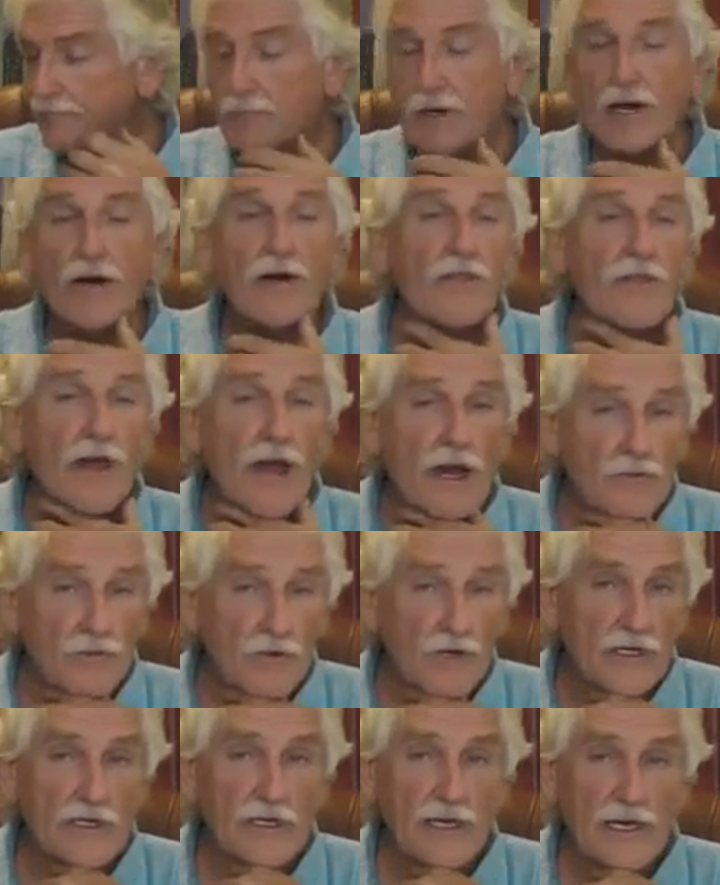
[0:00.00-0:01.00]

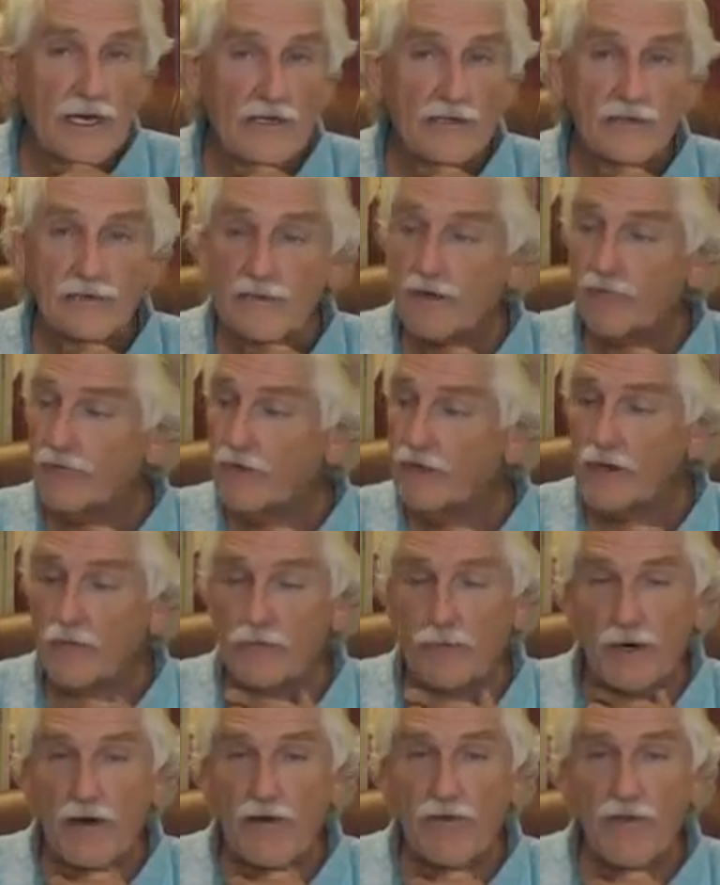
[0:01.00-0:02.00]
parathyroid gland. Definitely
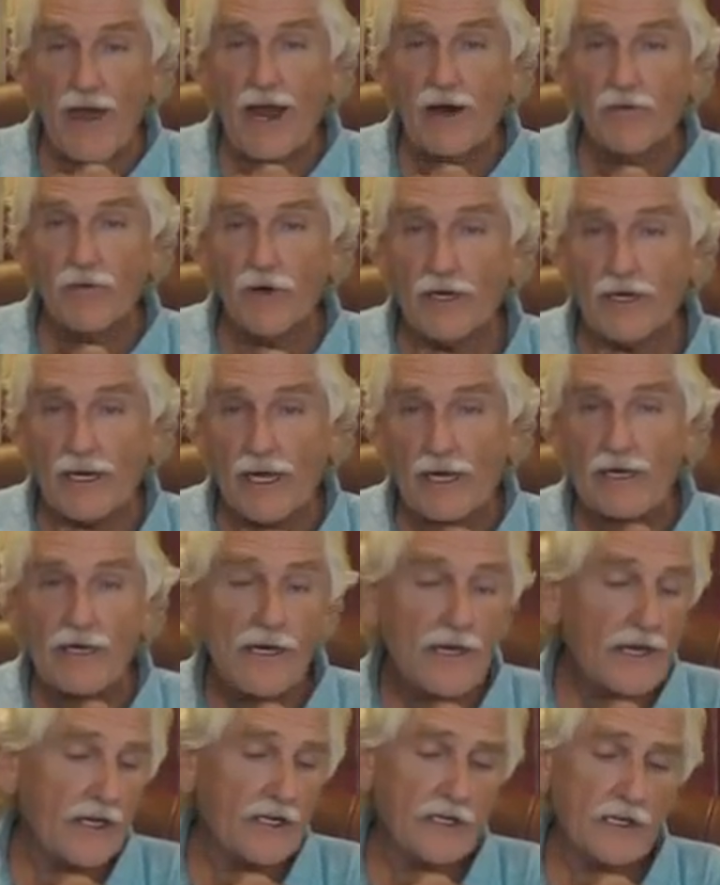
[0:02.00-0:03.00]
your parathyroid gland.
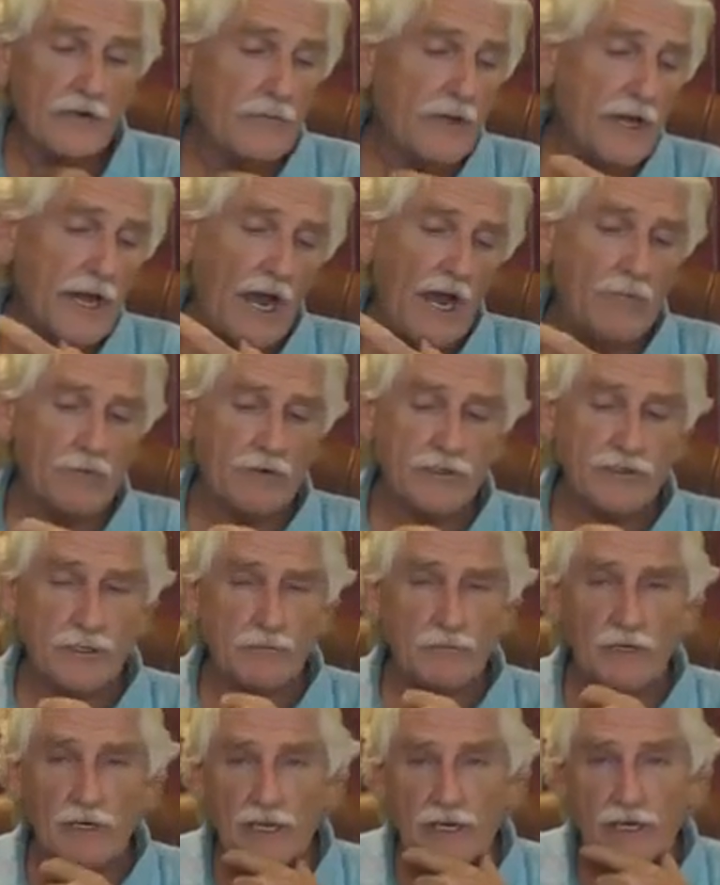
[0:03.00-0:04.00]
It could be
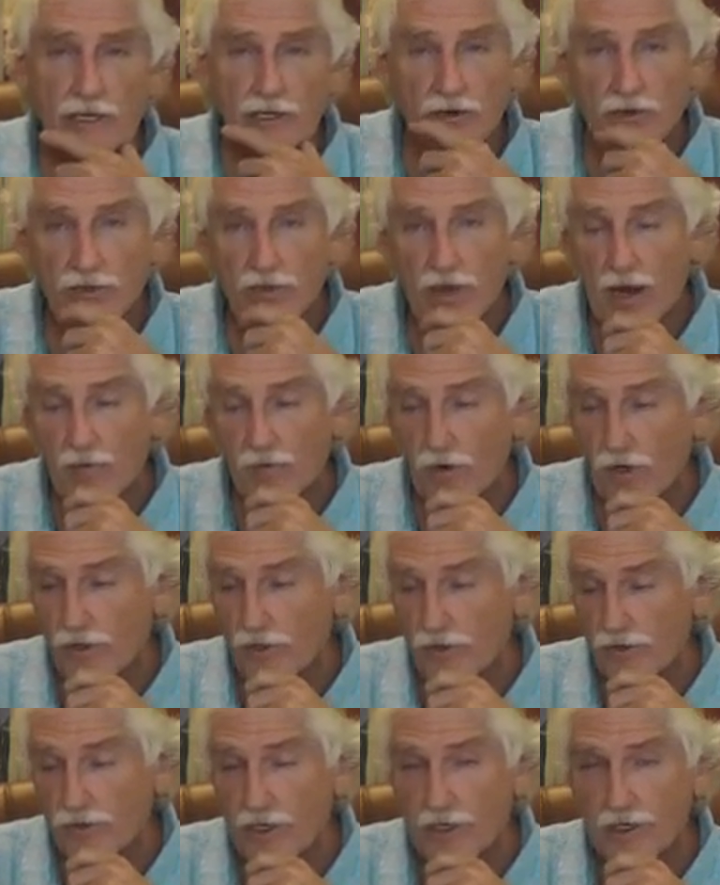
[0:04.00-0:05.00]
hyperstimulating your thyroid.
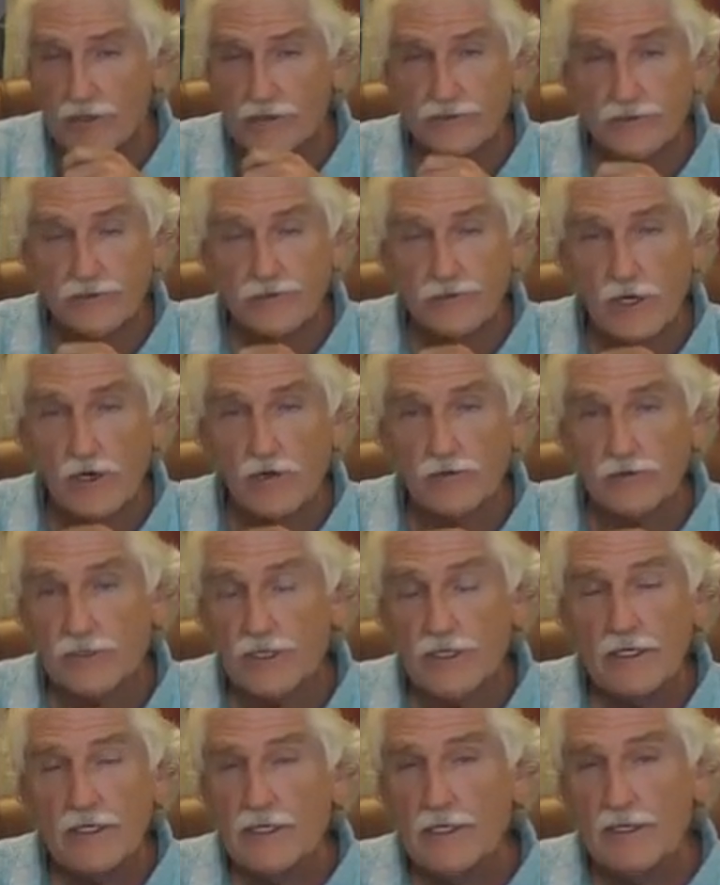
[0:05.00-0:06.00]
Who cares? Who knows?
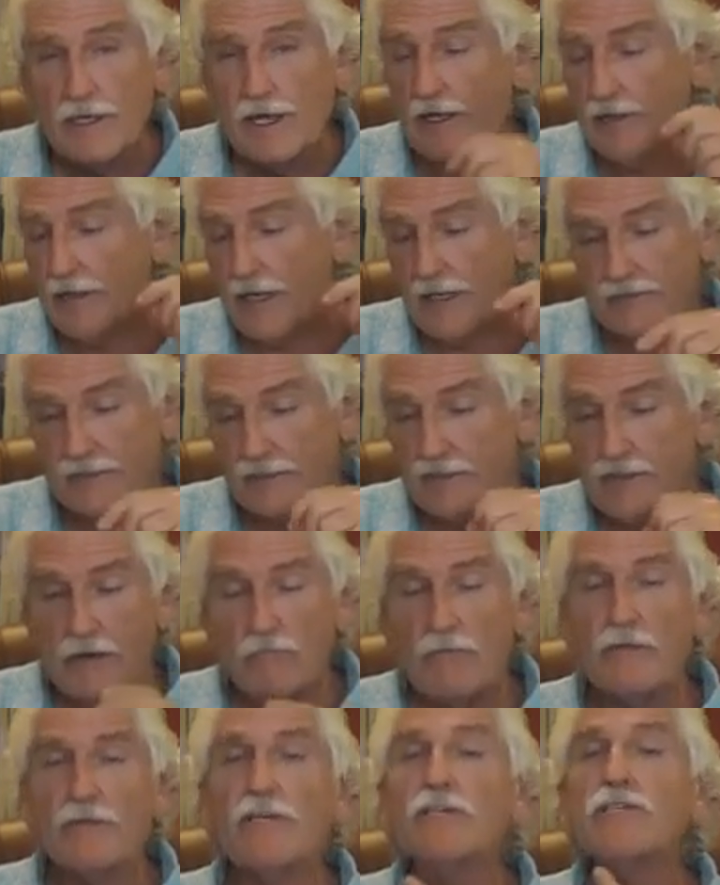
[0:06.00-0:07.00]
That's it.
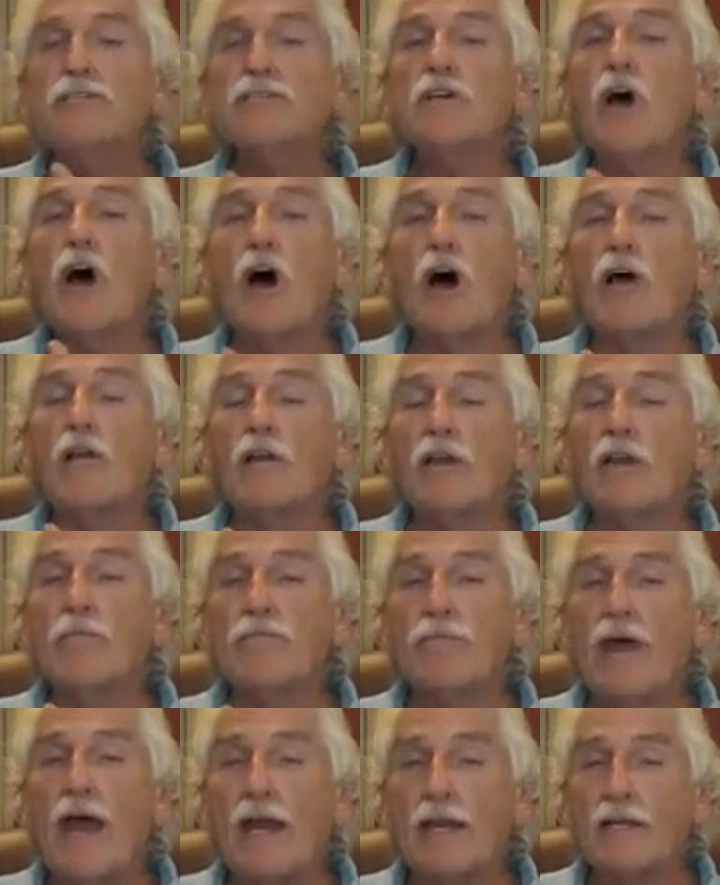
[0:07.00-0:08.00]
But this is all
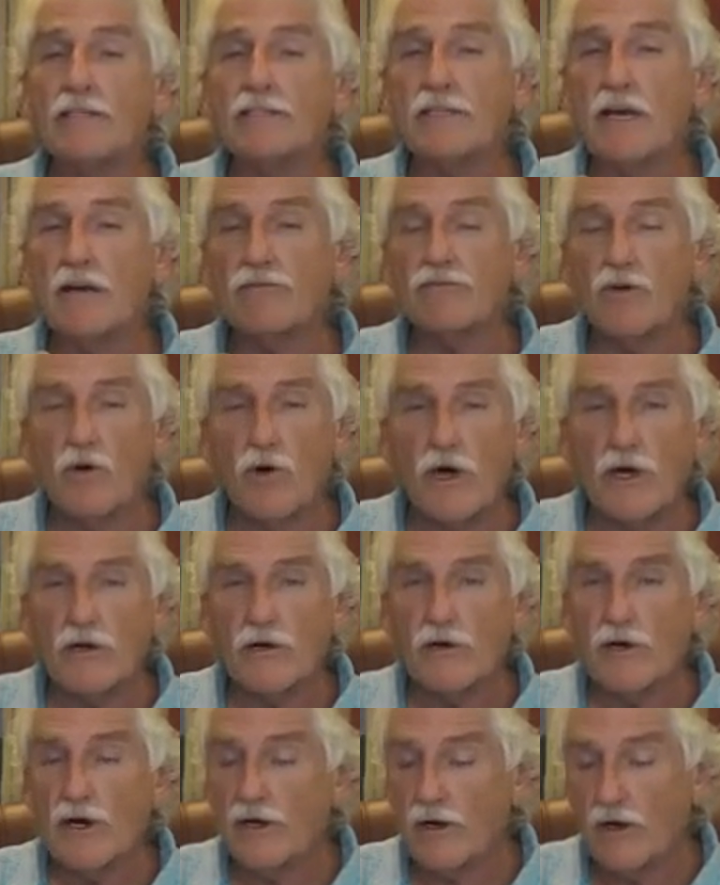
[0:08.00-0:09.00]
lymphatic stuff,
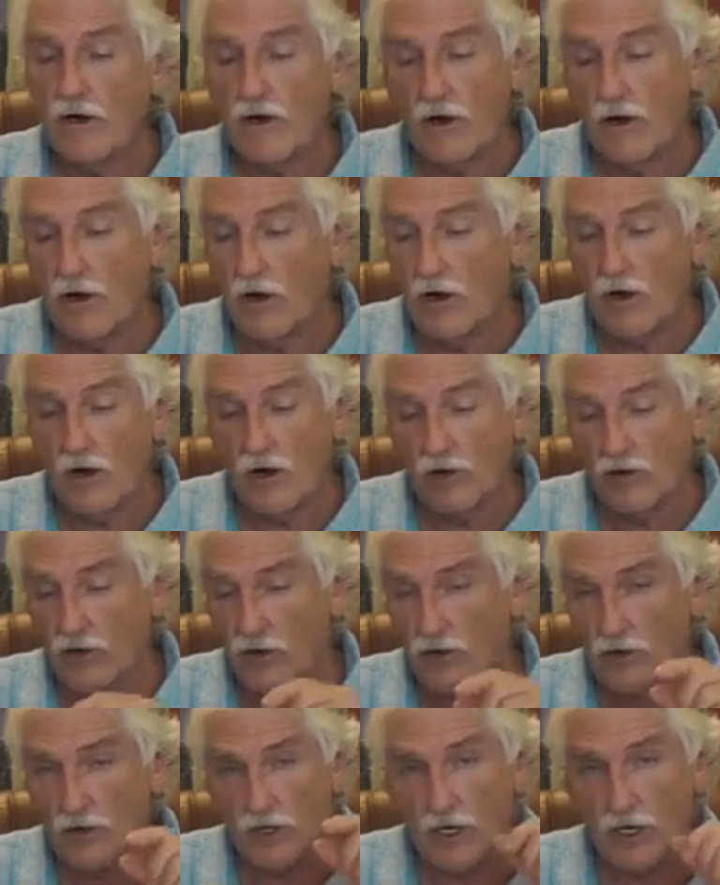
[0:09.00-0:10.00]
goiter, and all
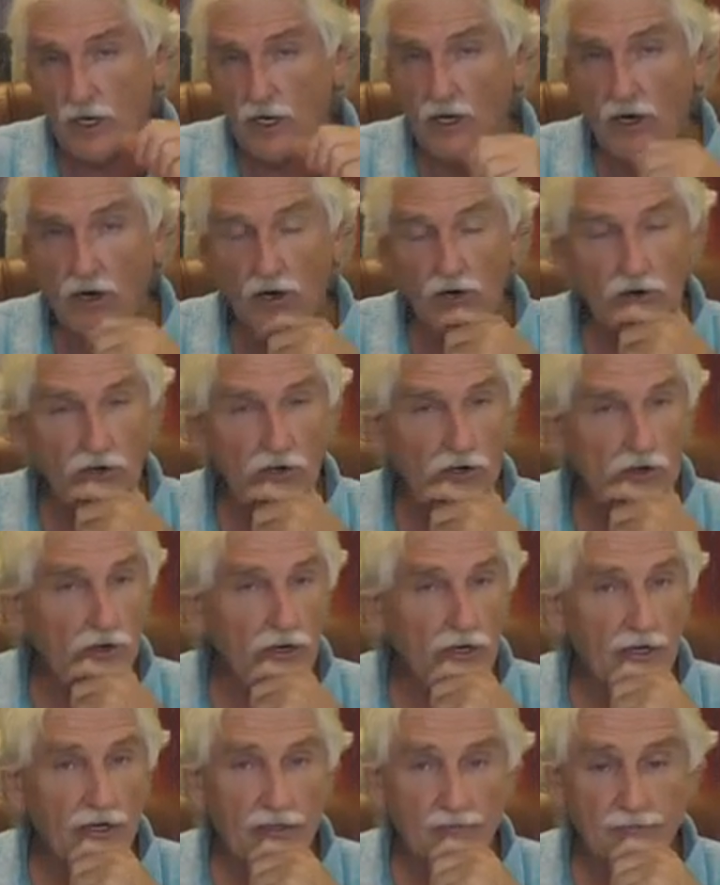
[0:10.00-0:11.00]

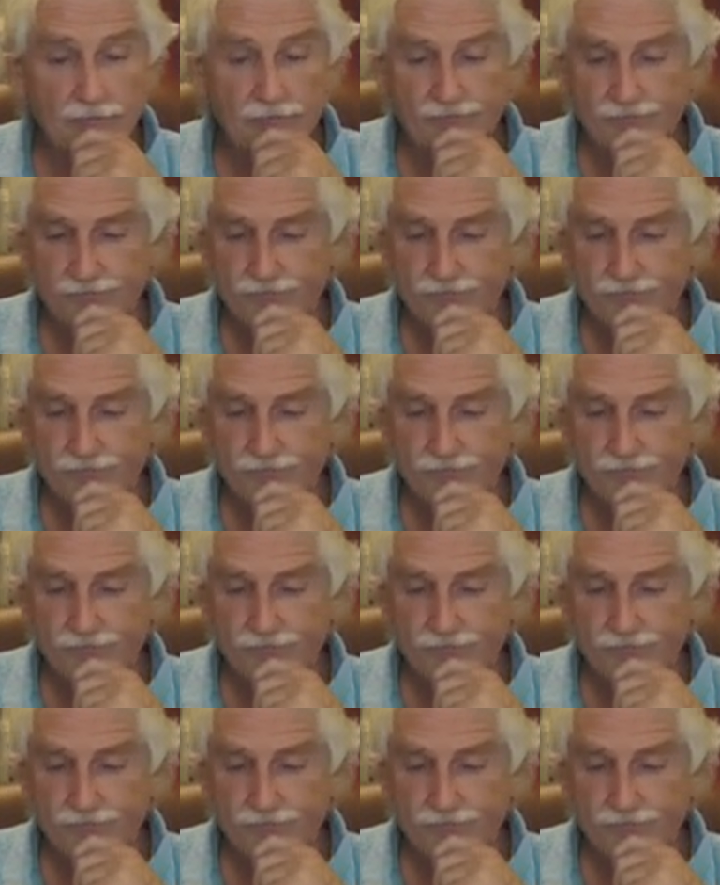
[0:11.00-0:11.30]
your